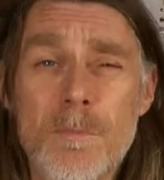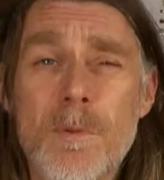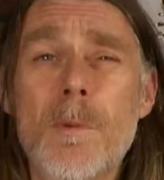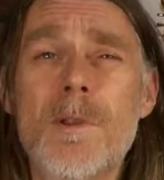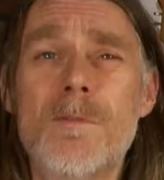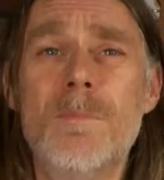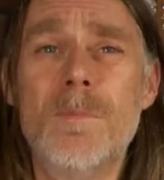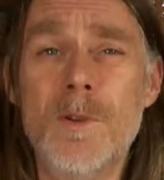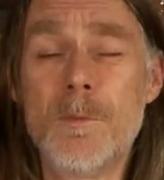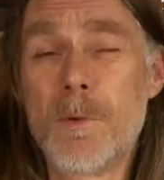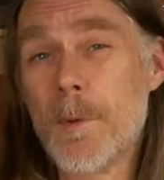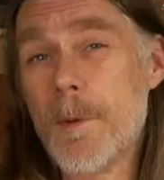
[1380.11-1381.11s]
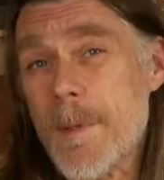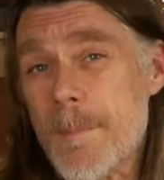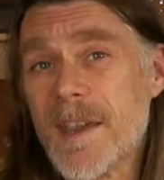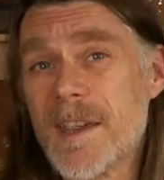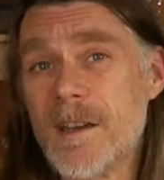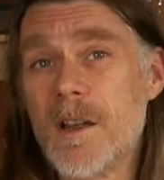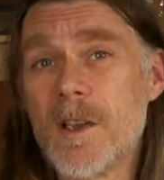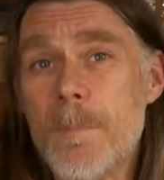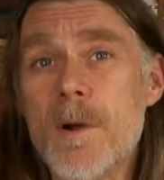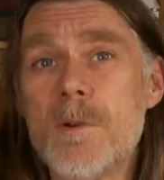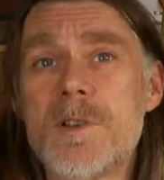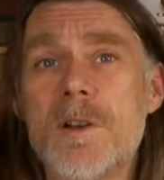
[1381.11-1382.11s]
you'd probably be making like a
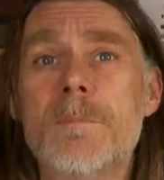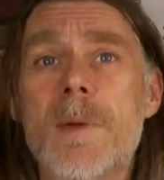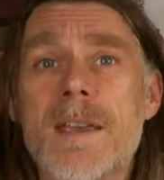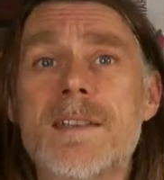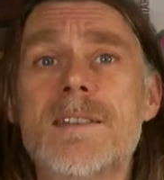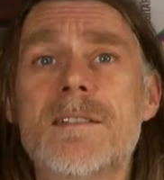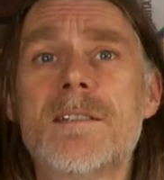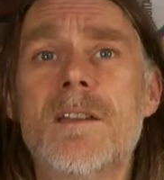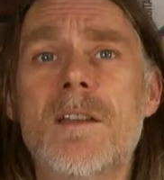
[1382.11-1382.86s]
bolt-on bass.